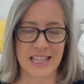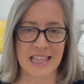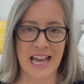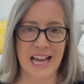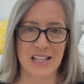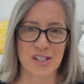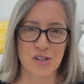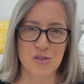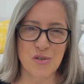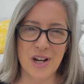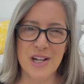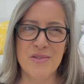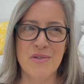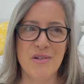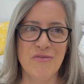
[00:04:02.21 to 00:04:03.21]
that. So try
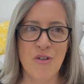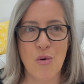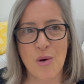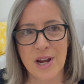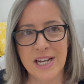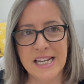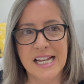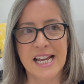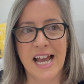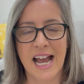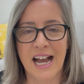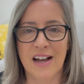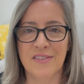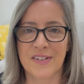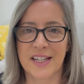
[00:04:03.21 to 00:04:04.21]
to avoid
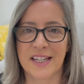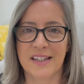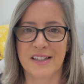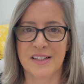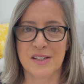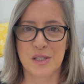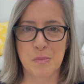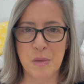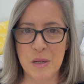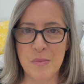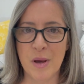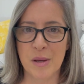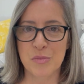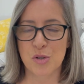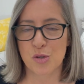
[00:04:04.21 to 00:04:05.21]
having speed
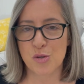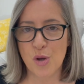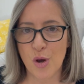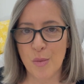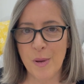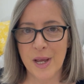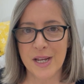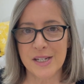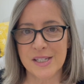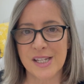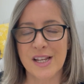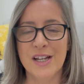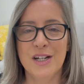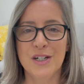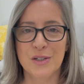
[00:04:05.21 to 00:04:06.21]
bumps or topes
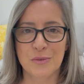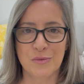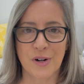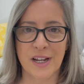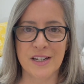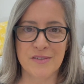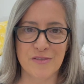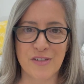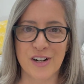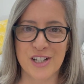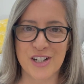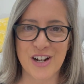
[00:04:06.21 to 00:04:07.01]
right in front of your